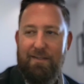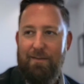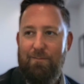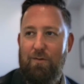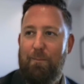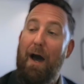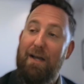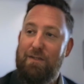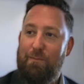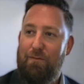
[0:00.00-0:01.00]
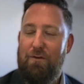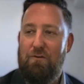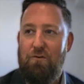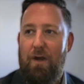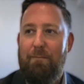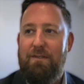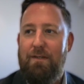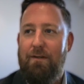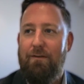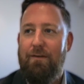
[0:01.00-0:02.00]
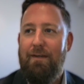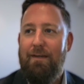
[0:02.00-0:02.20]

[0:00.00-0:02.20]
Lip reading: them to a possible future episode.